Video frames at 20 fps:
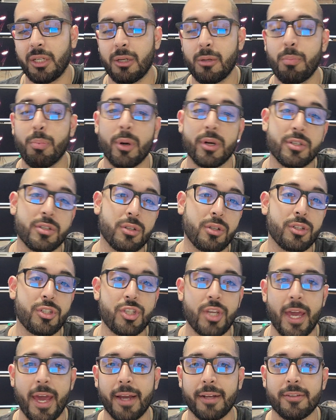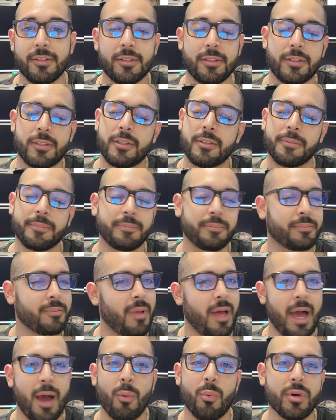Personal checks,
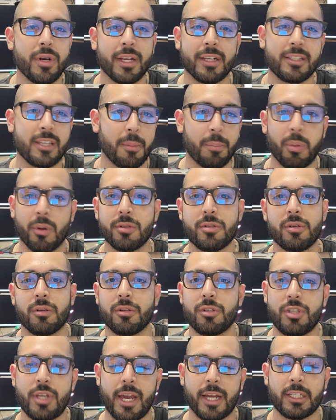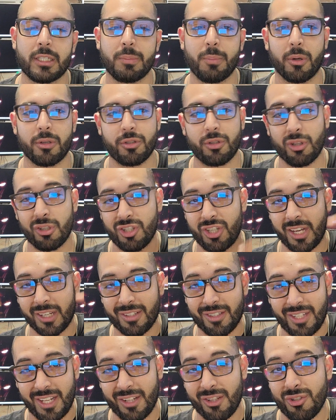I wouldn't accept personal checks. Personal
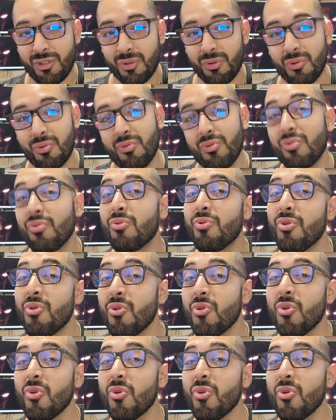checks tend to